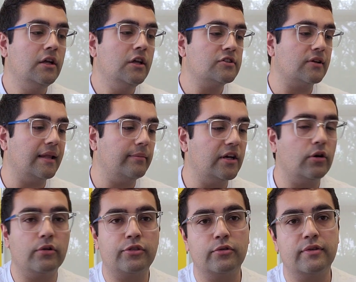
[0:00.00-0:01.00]
So let me
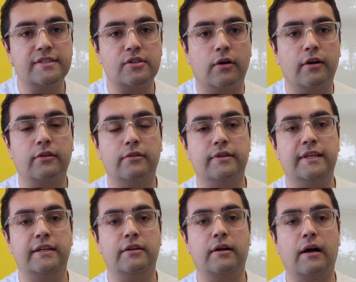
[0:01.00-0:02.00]
go through this article
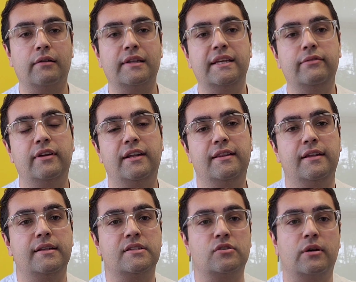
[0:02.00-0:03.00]
here. I'll leave it in the
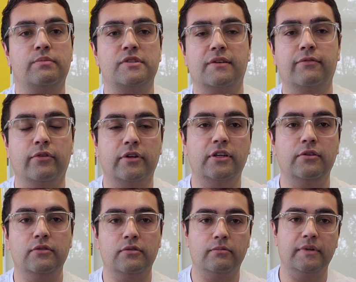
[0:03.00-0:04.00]
description for
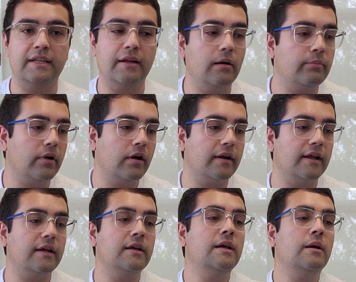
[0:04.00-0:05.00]
you to read up on
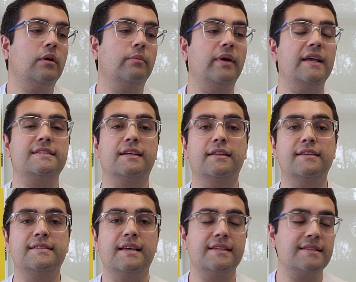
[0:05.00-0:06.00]
it. But it basically
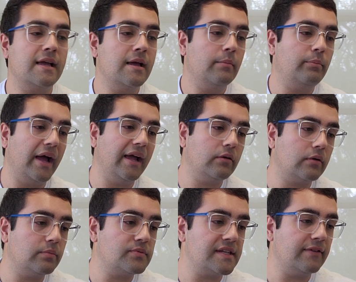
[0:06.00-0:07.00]
says,
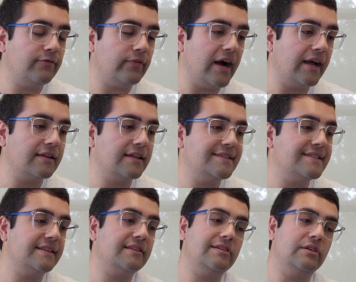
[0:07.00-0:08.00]
bankruptcy filings
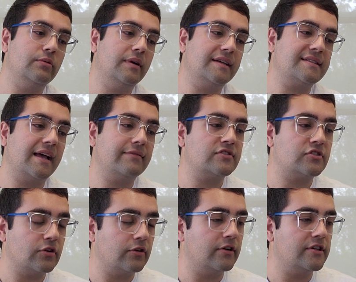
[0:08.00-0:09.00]
in the US have
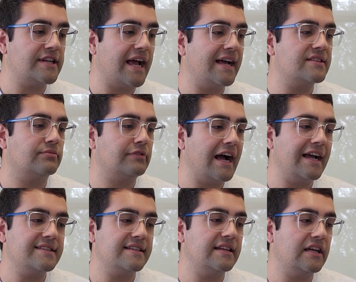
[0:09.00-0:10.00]
surged as
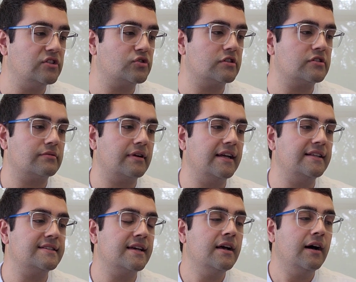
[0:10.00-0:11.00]
rising interest
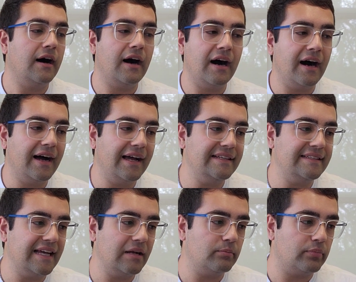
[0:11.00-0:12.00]
rates, a high
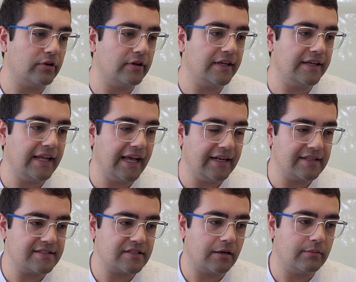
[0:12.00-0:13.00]
debt burden, and a
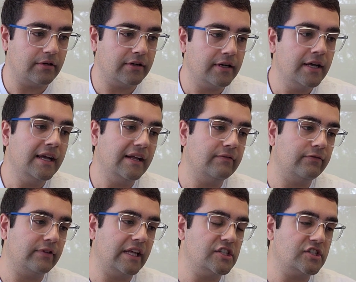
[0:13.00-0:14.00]
stubborn
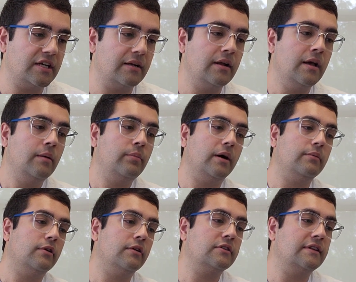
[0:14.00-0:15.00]
inflation
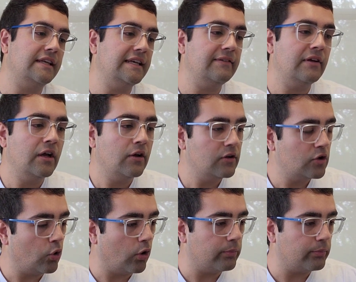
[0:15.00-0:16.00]
pummeled the
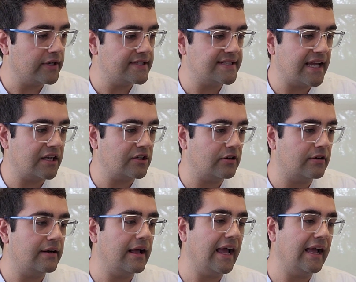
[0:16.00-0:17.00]
corporate
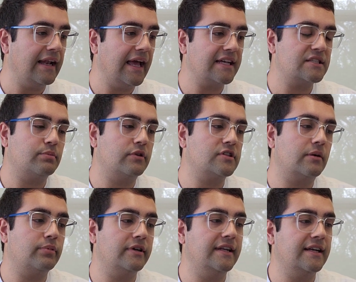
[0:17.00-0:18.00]
sector and experts are
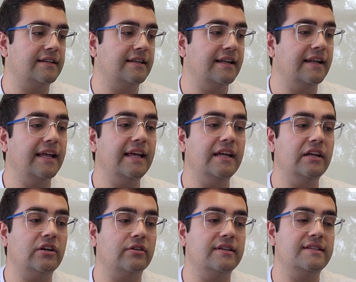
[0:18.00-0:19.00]
predicting an
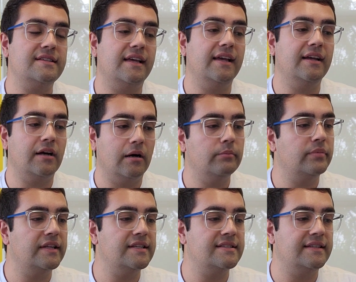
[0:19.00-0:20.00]
increase in
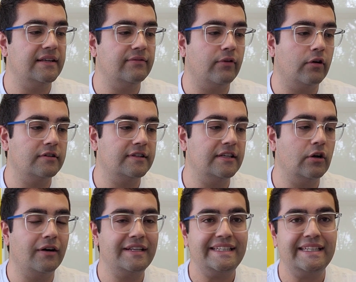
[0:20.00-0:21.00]
companies defaulting
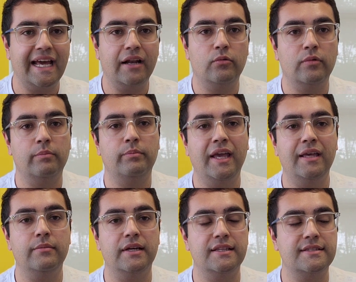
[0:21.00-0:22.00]
on debt
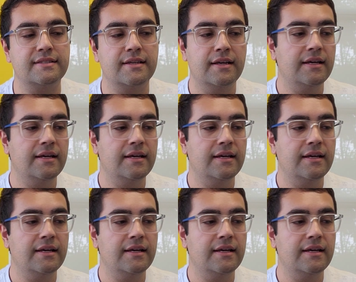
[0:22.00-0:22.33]
repayments.